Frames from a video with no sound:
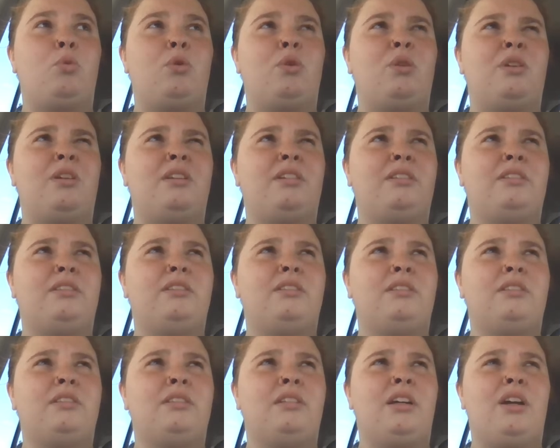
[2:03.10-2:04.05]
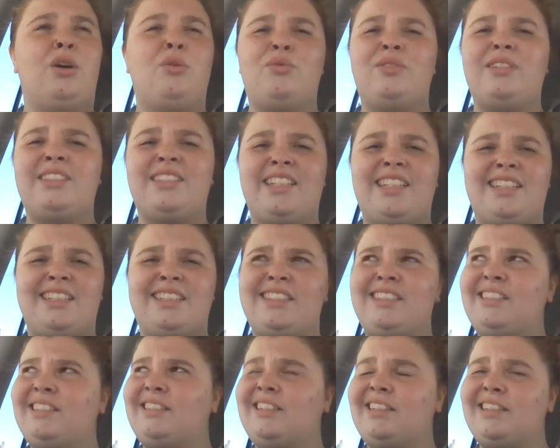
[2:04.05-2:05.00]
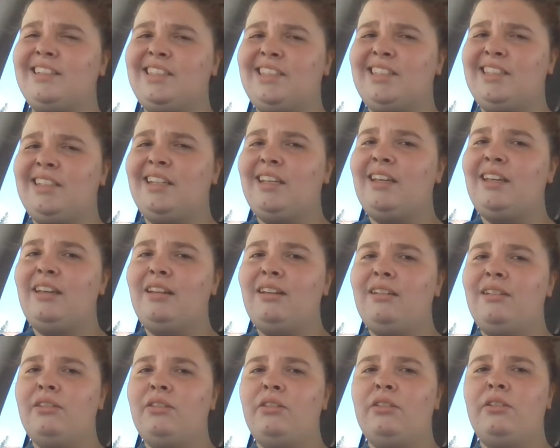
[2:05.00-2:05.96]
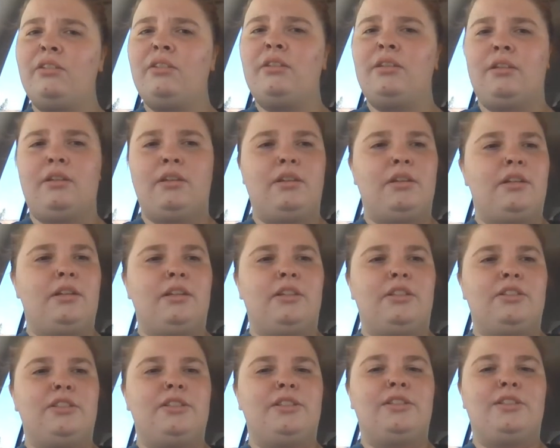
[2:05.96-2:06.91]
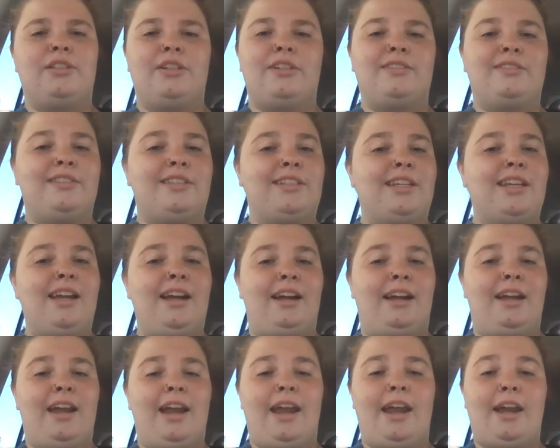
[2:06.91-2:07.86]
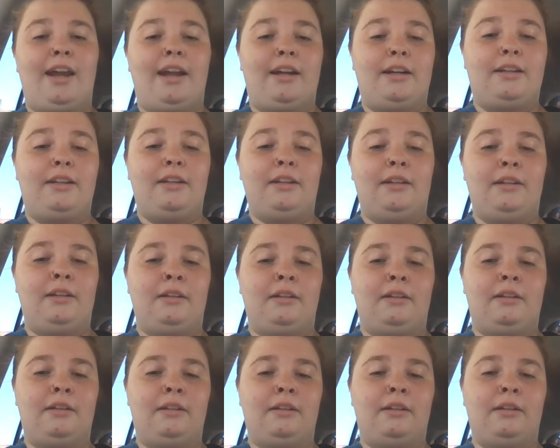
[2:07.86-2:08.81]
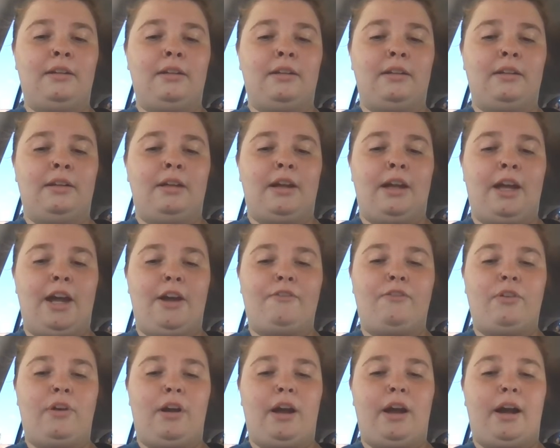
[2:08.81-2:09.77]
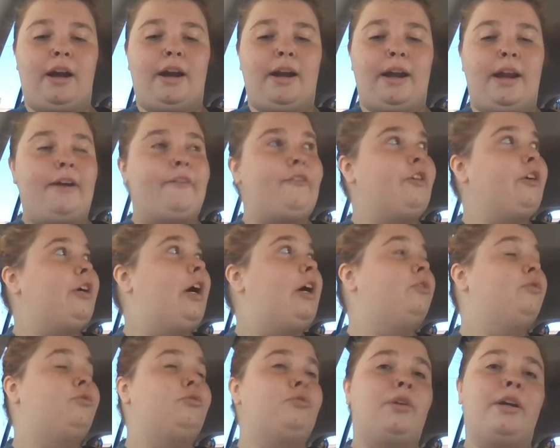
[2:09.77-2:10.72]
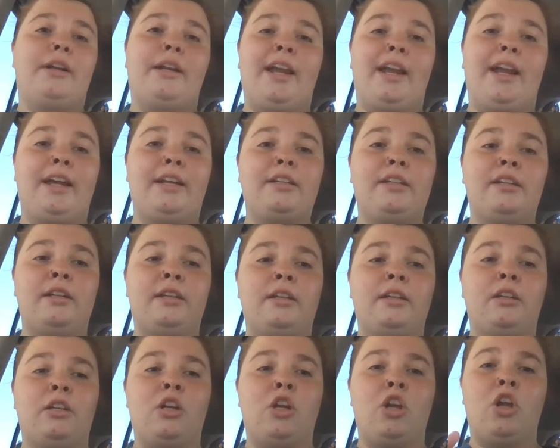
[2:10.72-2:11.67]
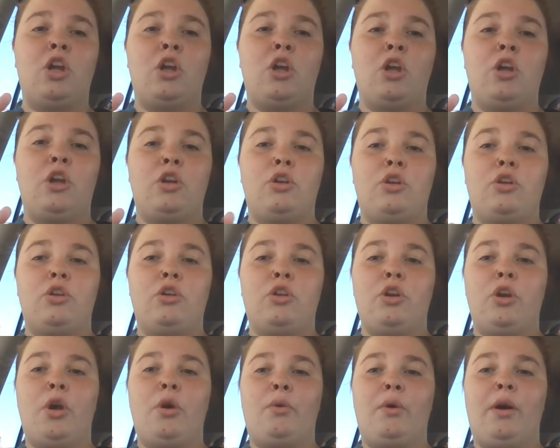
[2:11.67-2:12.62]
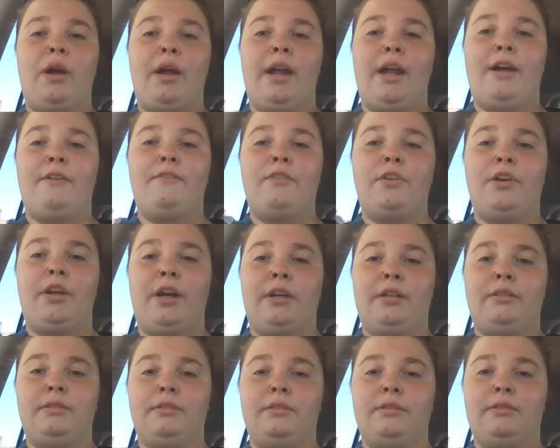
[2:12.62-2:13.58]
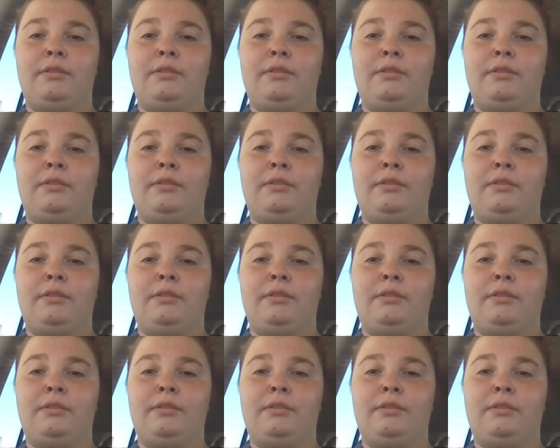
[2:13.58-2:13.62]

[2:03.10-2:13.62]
was I want to say 16. So, yeah, and have I ever gotten red-handed? No, I have not.